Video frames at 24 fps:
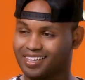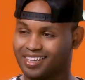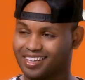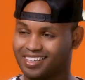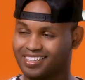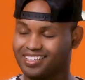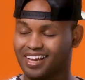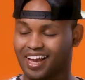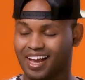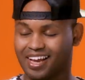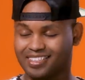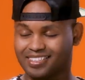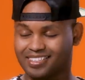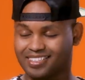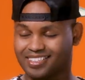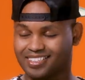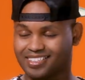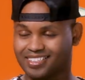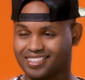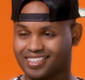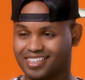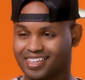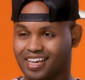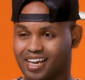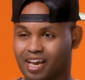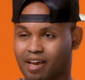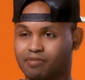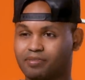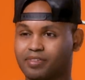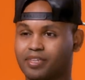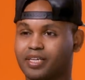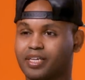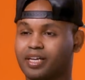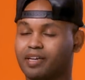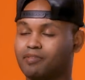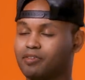Yes.
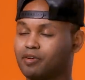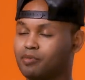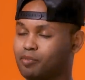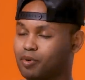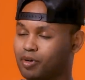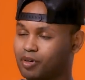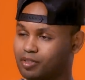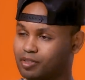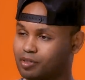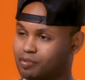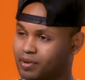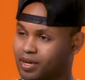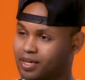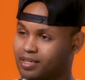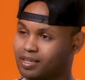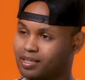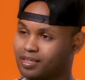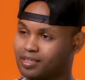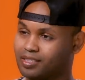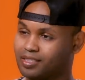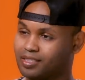After giving birth to my little